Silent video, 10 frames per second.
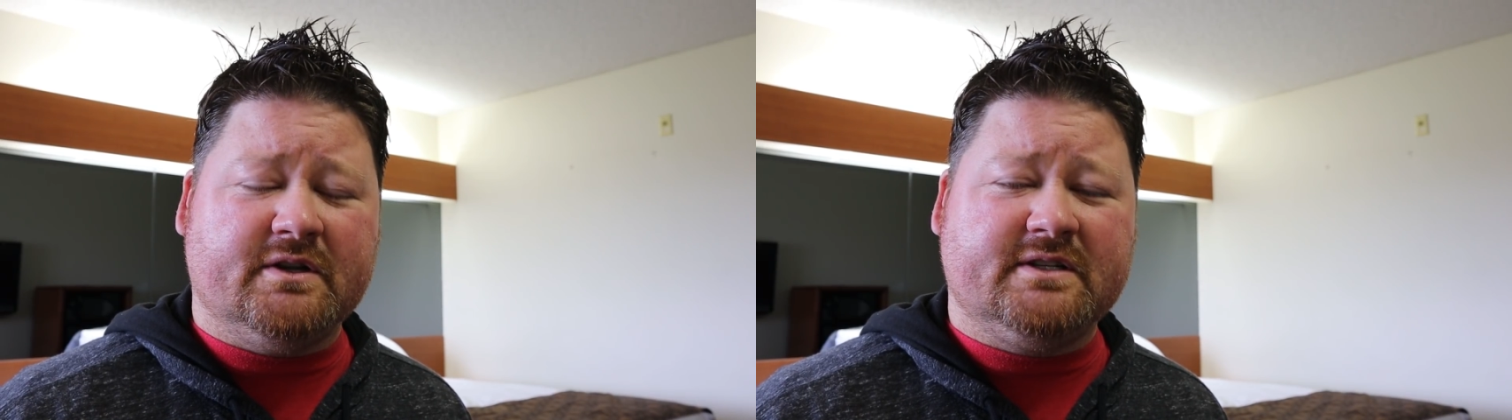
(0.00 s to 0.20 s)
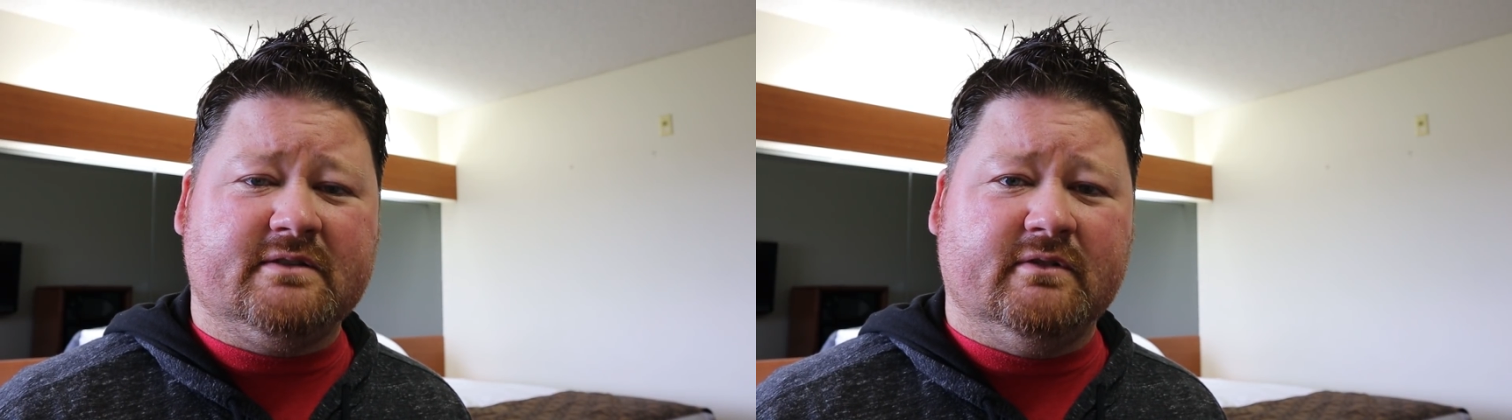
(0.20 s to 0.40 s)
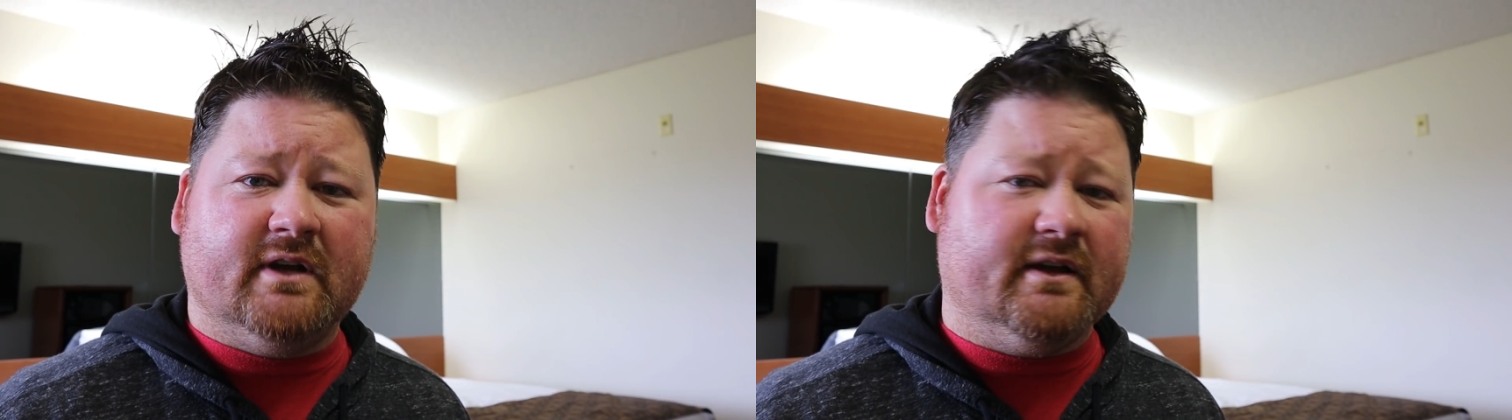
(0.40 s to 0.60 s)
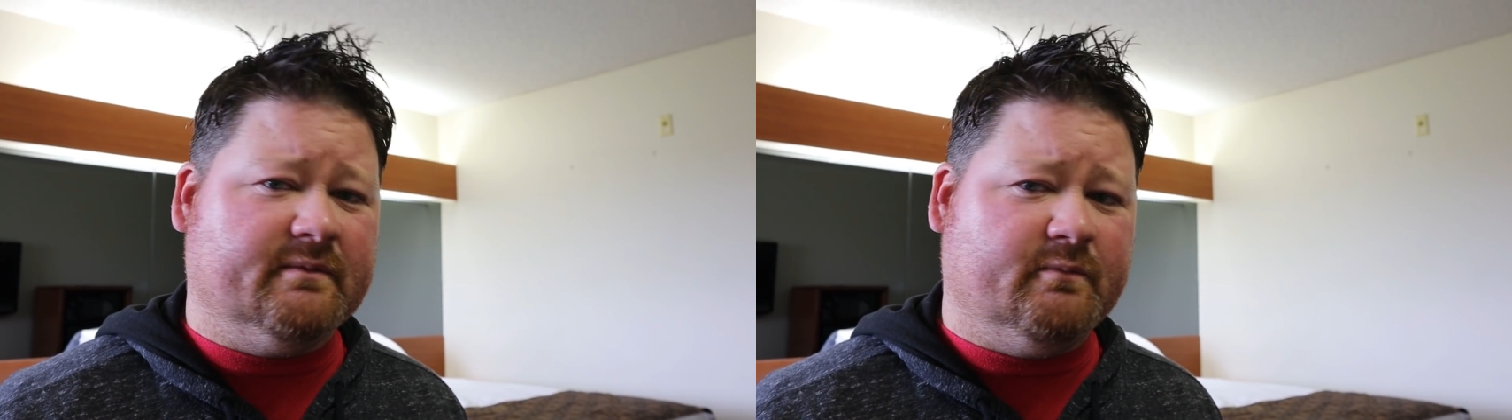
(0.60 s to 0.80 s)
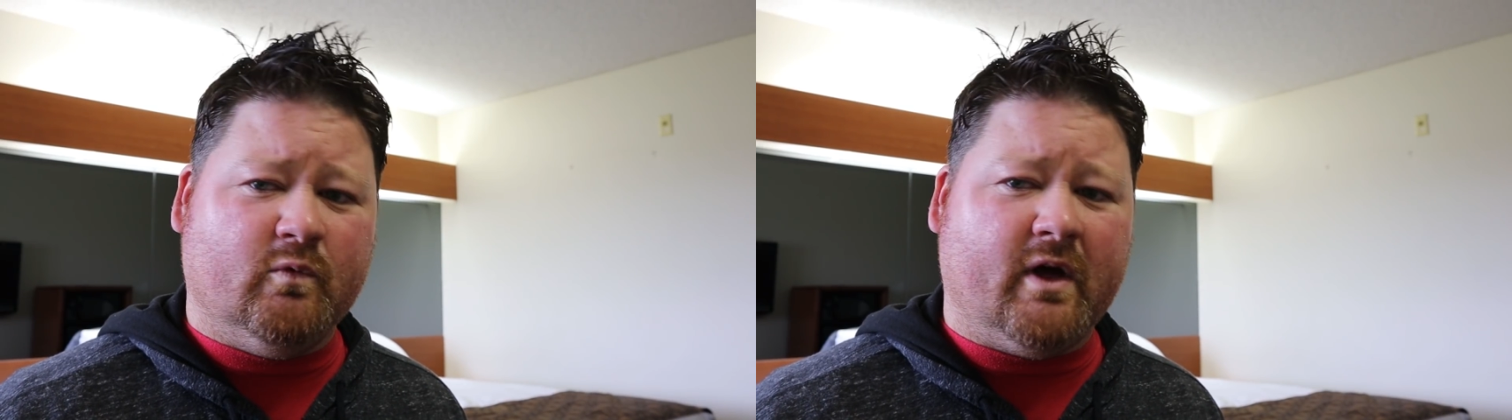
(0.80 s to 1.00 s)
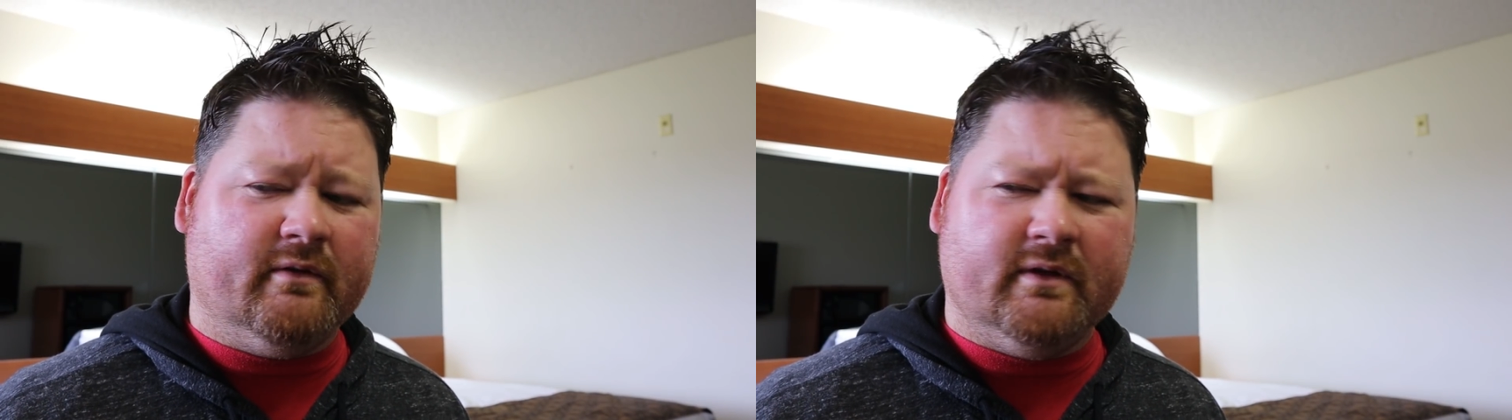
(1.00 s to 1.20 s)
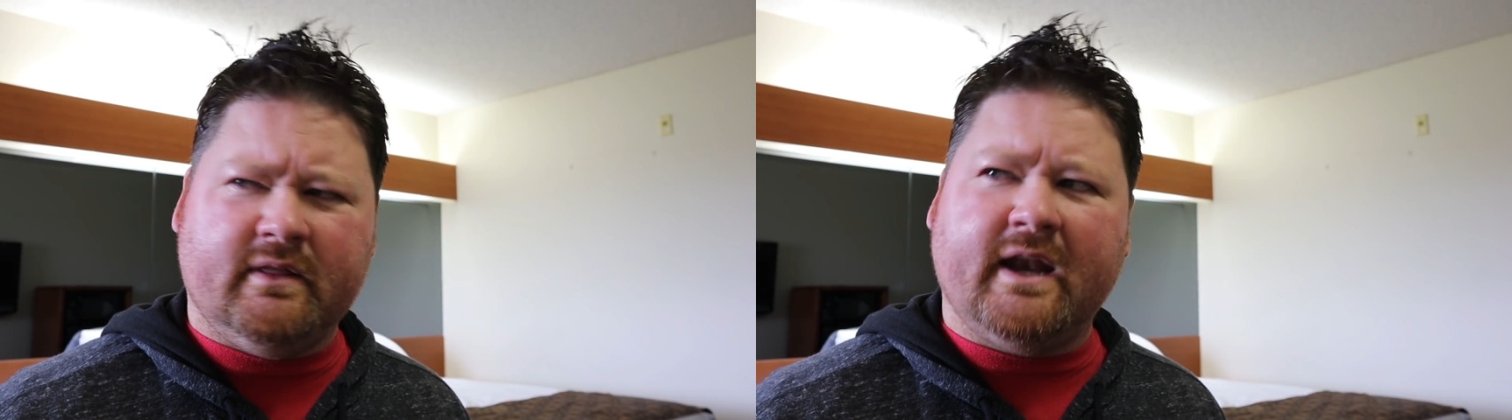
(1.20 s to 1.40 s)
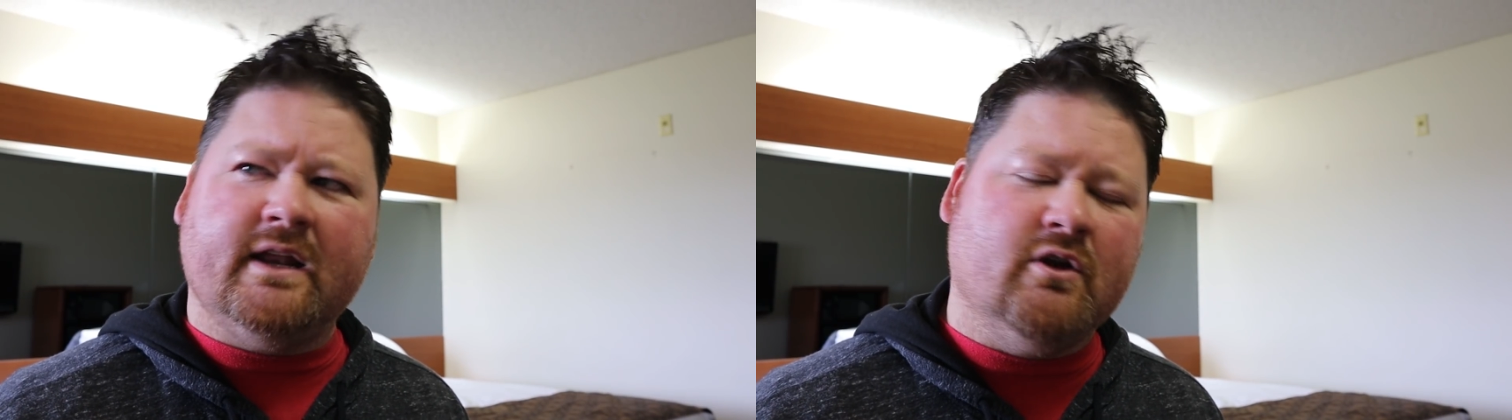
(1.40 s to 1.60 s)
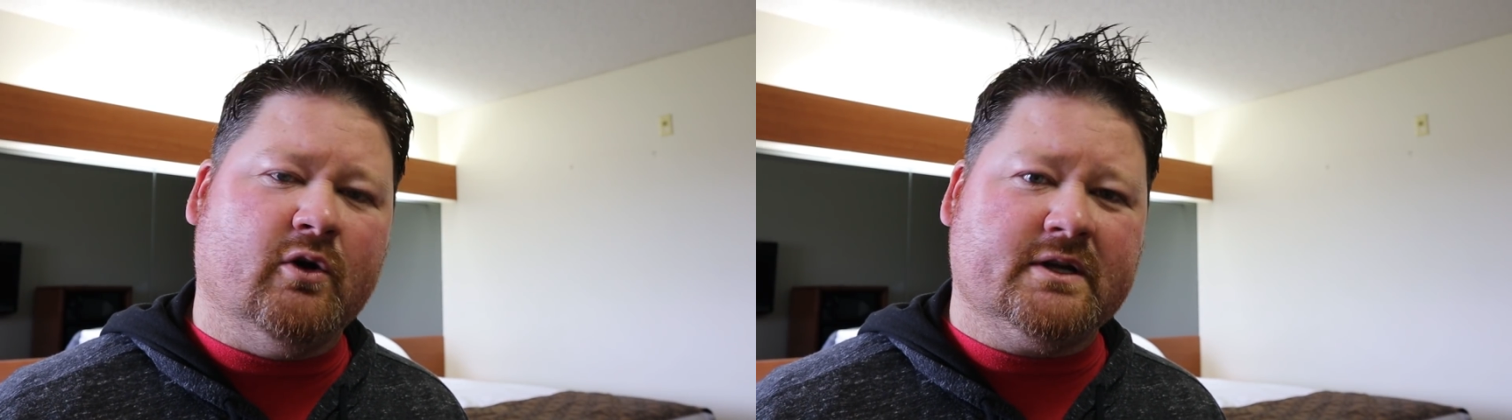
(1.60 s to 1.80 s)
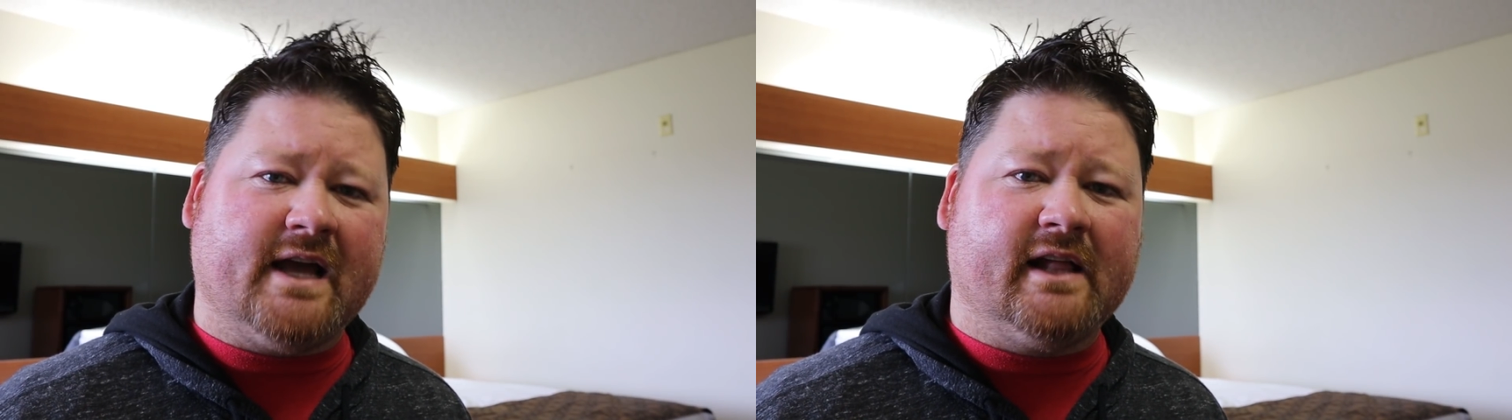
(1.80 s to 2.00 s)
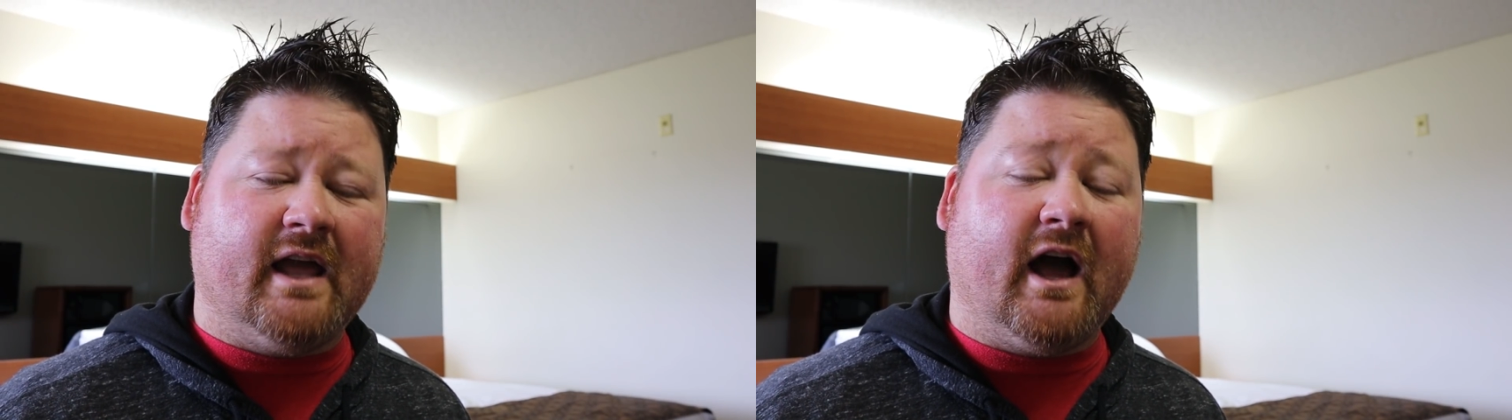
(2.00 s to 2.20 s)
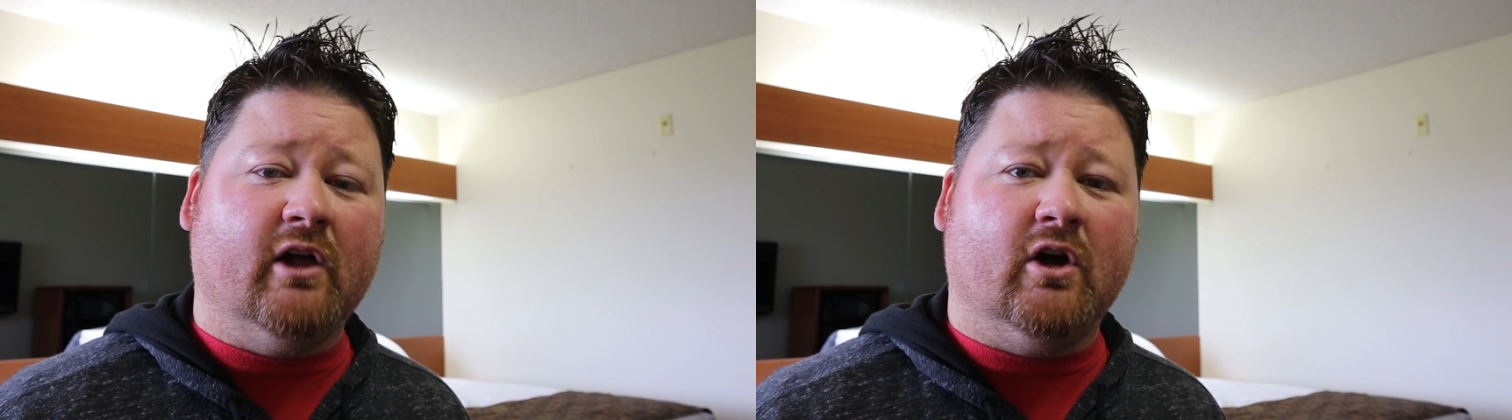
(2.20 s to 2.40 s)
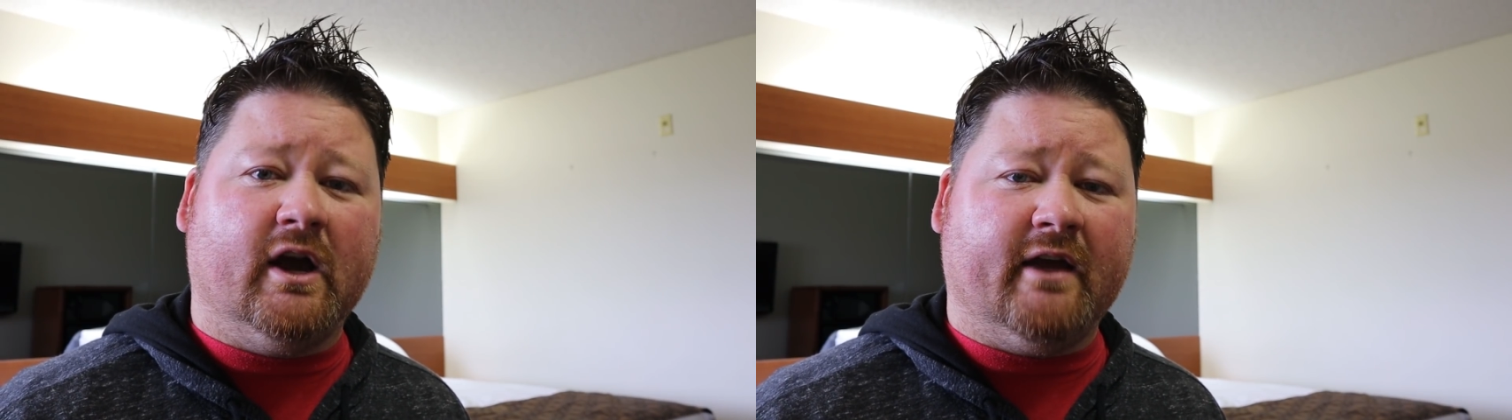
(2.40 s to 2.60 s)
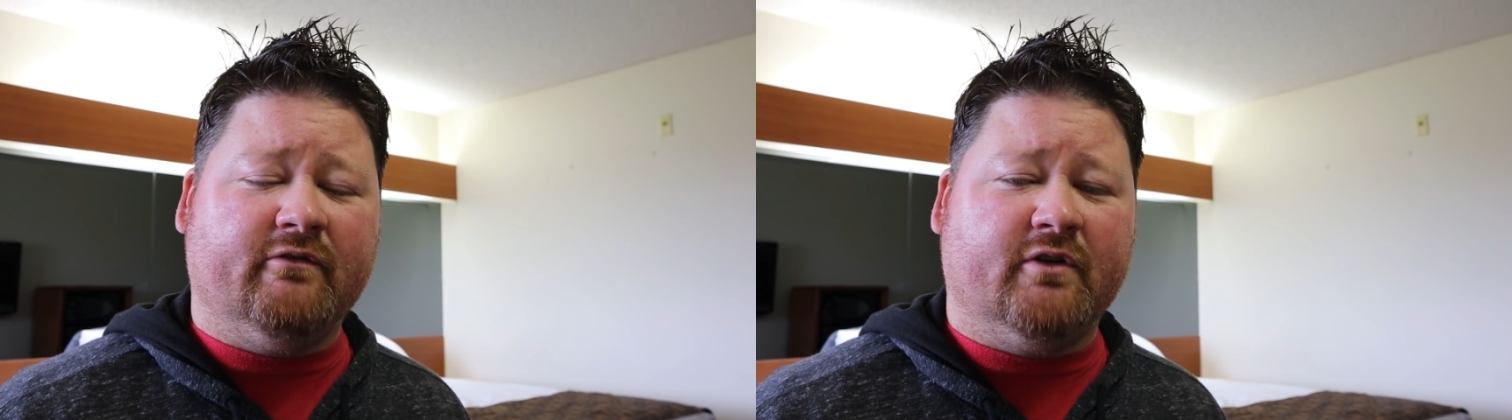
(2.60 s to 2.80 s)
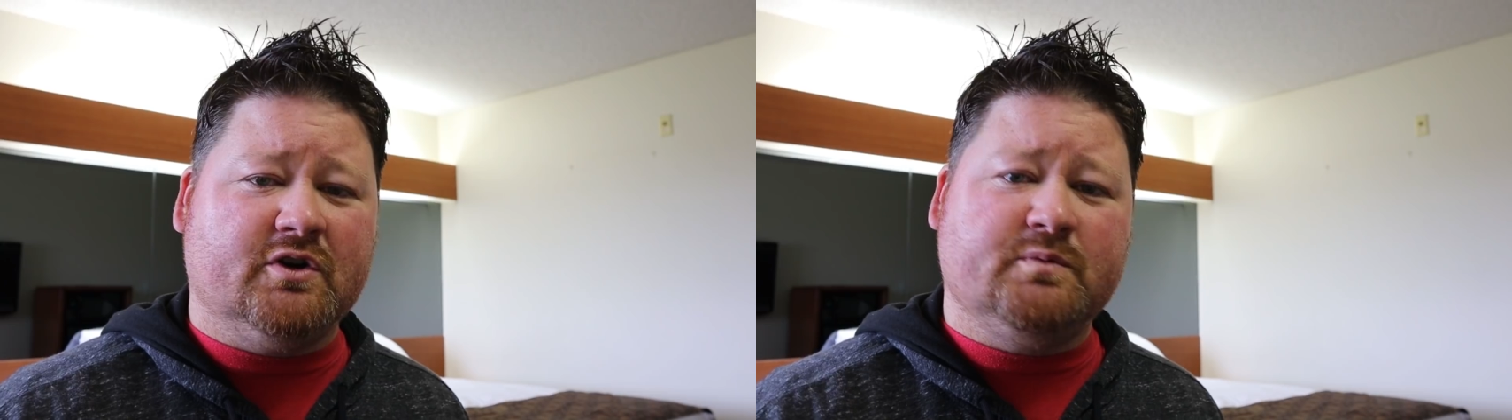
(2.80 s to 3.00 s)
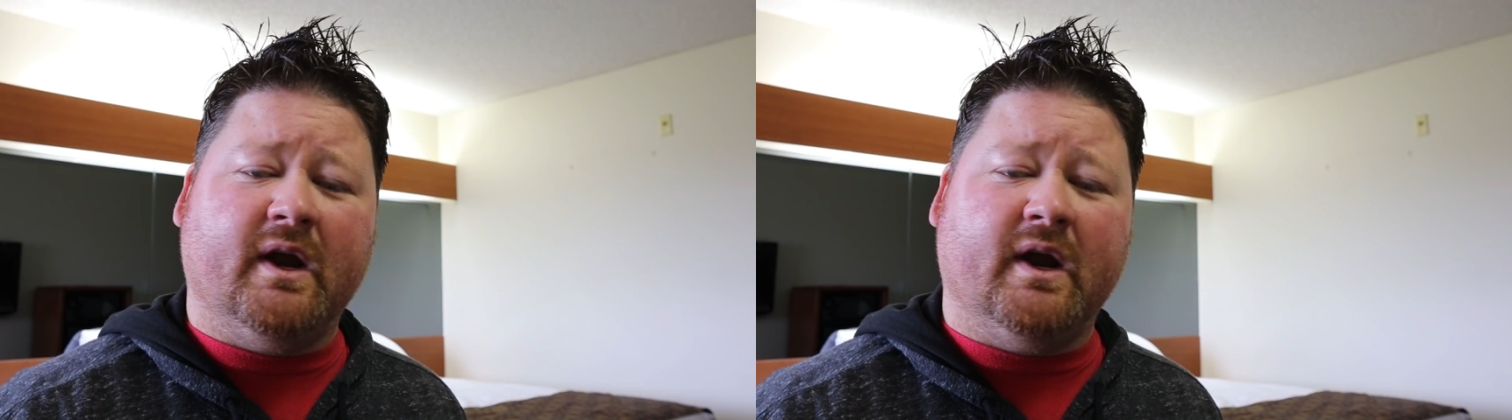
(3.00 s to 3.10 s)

They didn't know exactly how long at first,